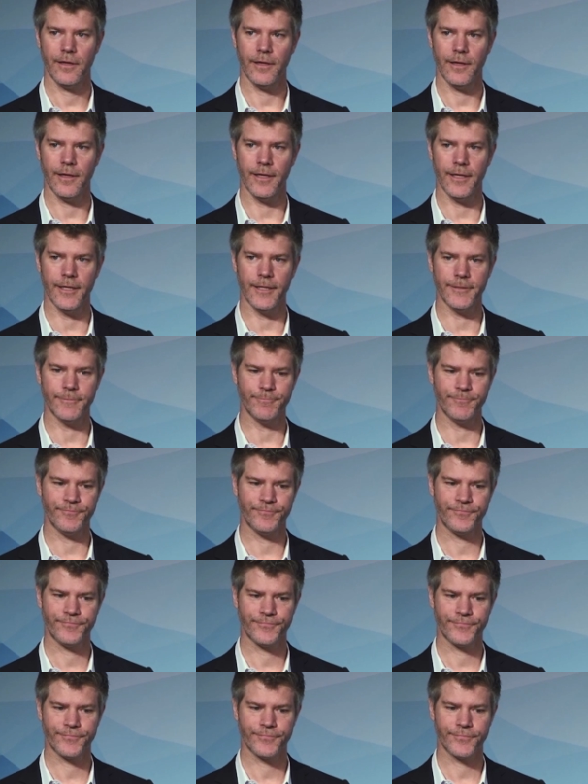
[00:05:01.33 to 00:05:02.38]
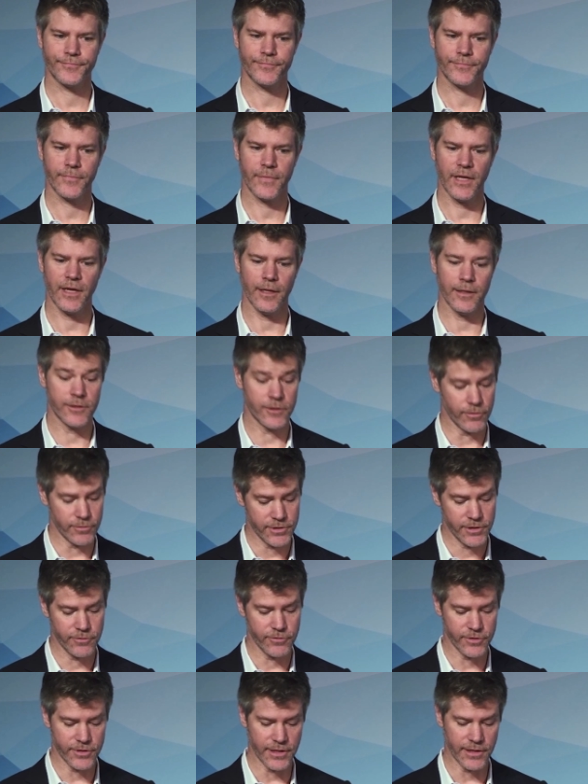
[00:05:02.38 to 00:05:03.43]
And so it's
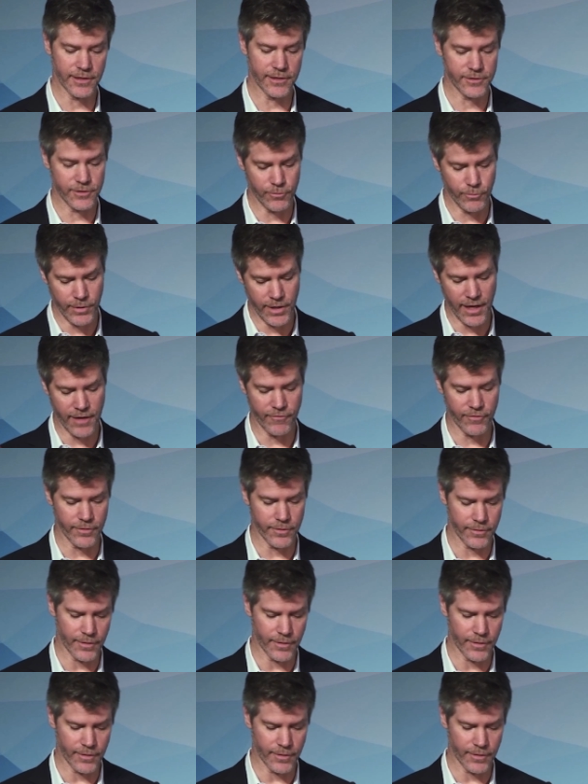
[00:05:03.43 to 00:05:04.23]
interesting. And so we have